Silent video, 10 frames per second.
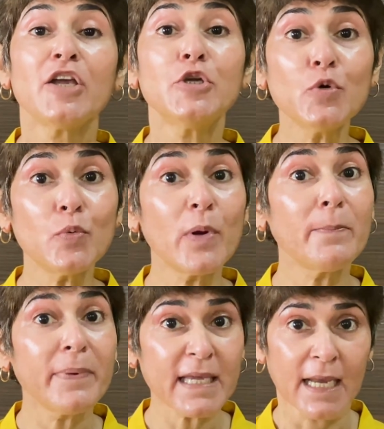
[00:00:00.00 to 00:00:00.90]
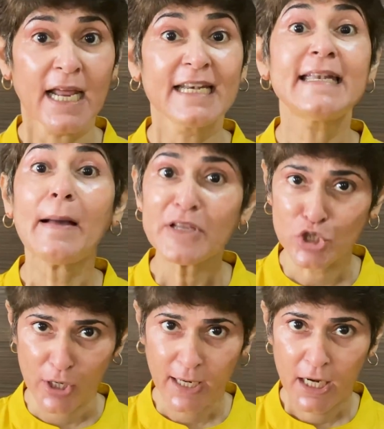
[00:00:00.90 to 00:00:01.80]
you will be
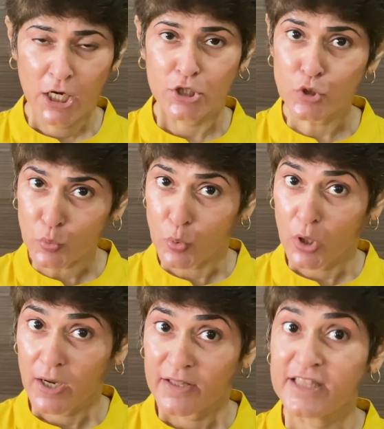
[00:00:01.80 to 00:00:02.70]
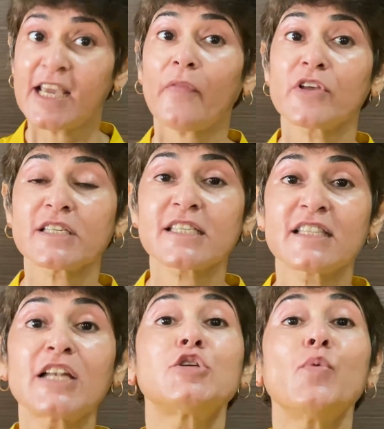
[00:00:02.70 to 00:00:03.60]
damaging to the others
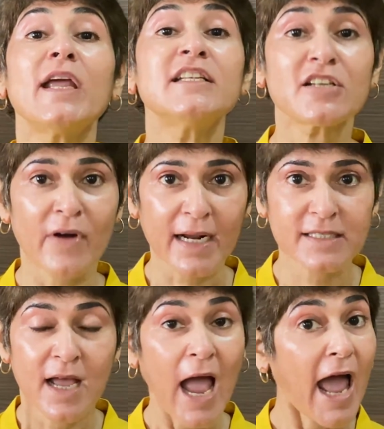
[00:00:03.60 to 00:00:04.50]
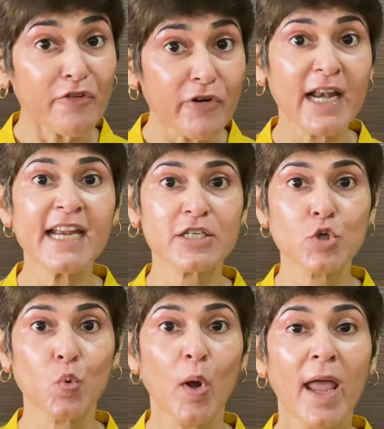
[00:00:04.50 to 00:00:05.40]
that you interact and relate
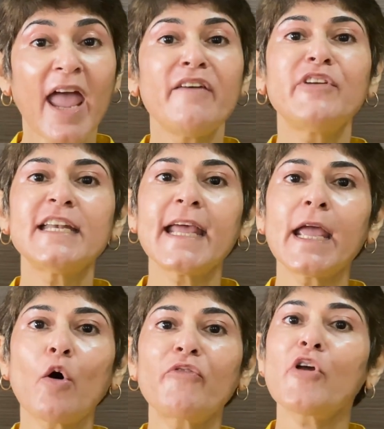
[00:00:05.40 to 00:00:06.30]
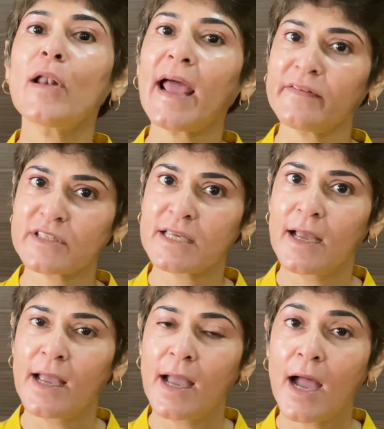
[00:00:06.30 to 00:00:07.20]
to every day of your lives.
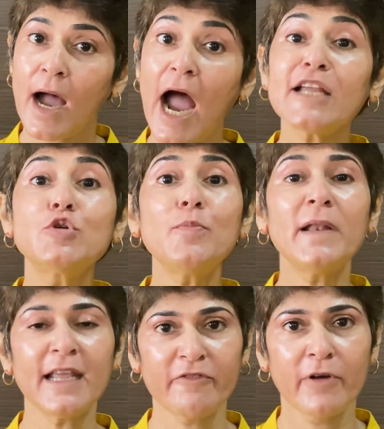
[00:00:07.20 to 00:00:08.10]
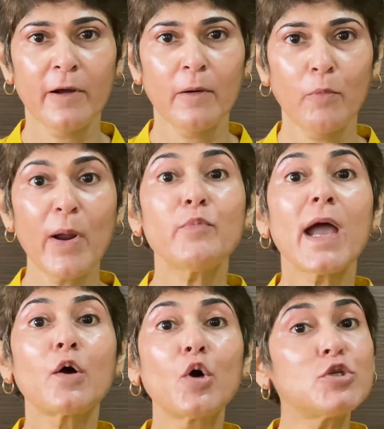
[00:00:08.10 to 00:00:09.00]
I do believe when we
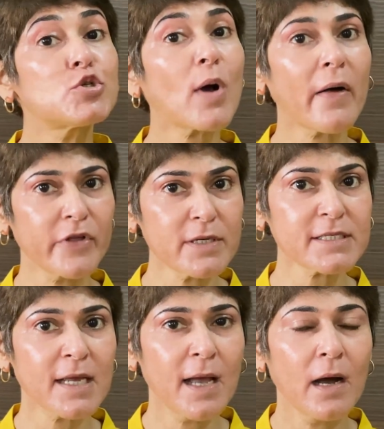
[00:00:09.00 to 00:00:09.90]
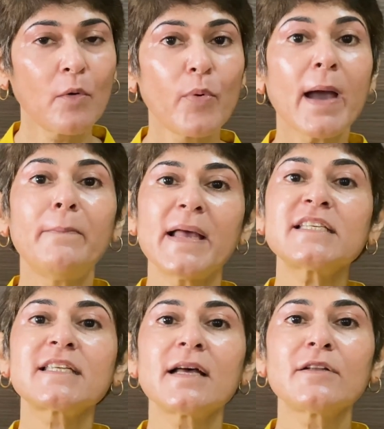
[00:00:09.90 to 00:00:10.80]
are good to others, we are
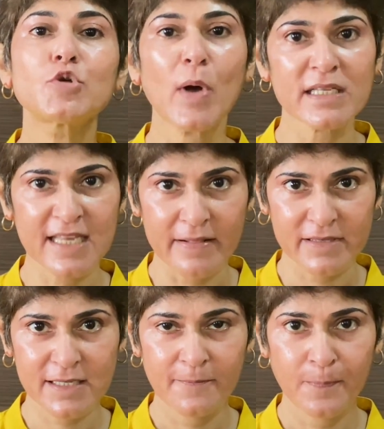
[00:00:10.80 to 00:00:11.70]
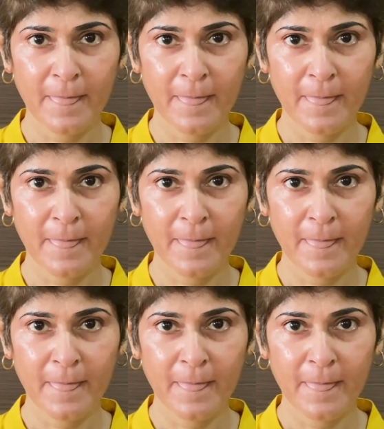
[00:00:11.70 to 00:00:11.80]
best to ourselves.